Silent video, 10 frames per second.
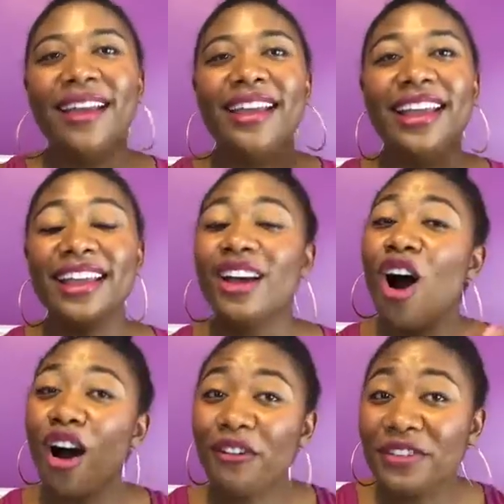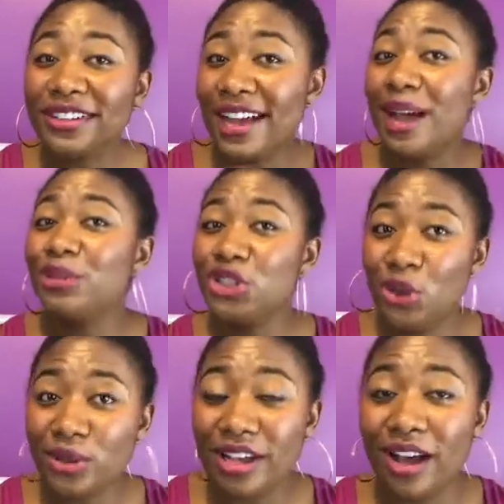It oftentimes
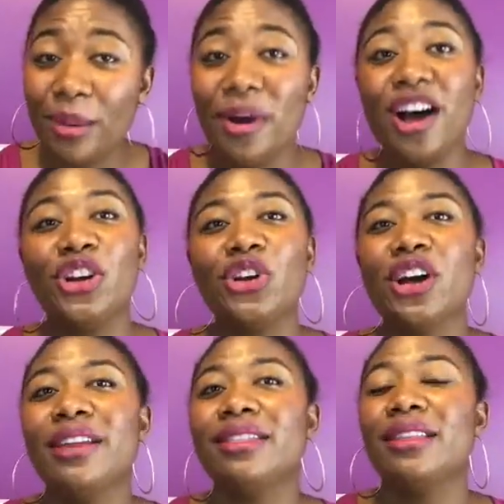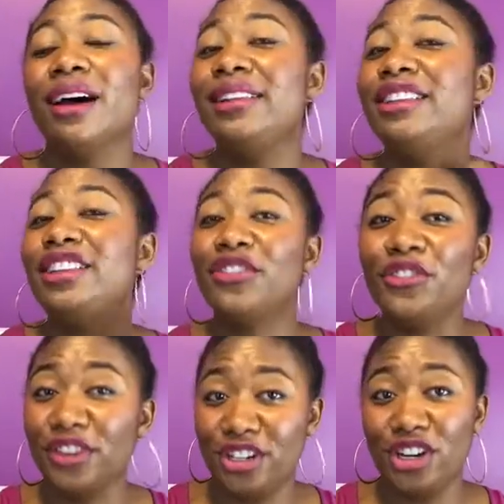shows up under a
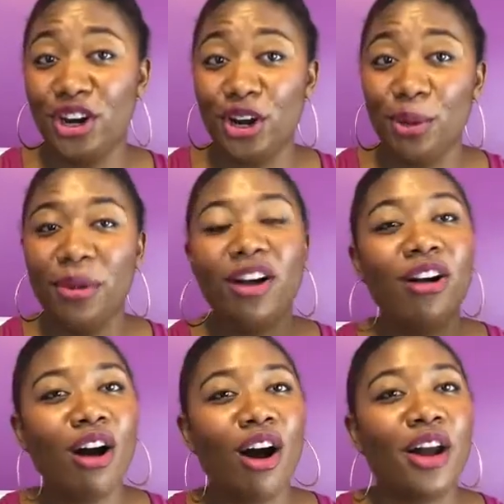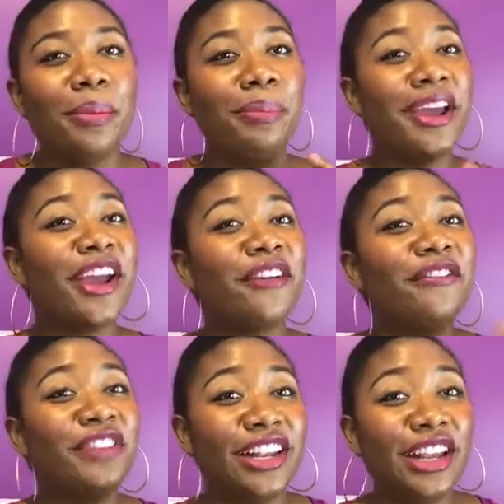different term called
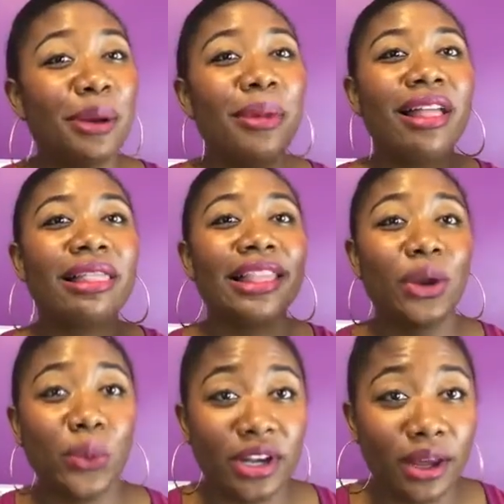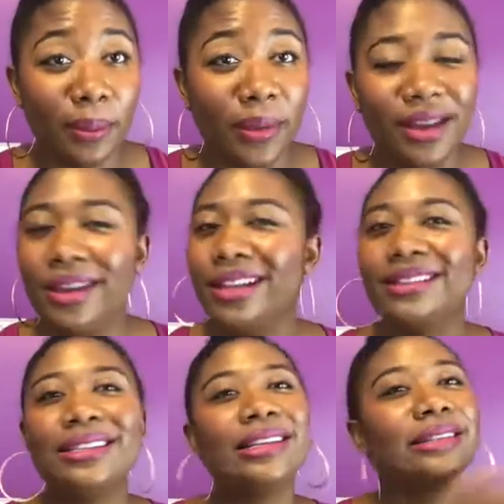paraffinium liquidum. It is
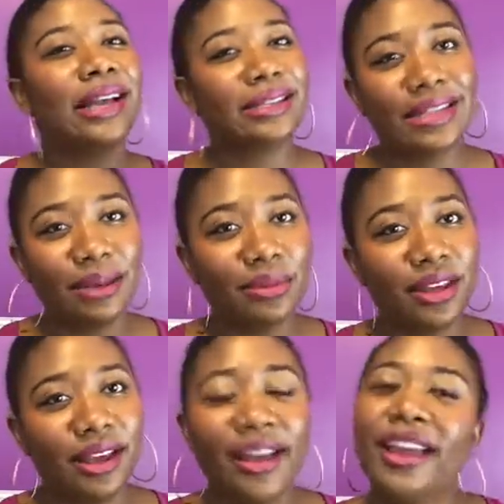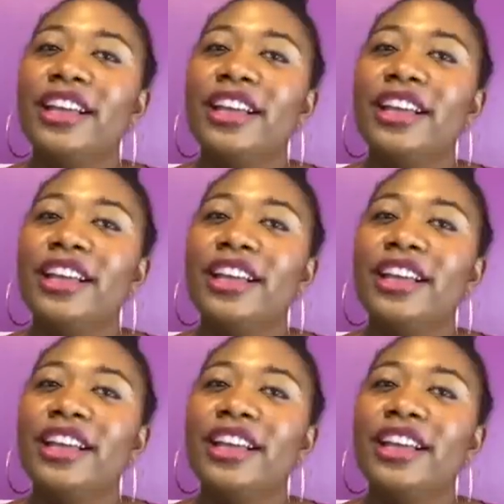the exact same thing.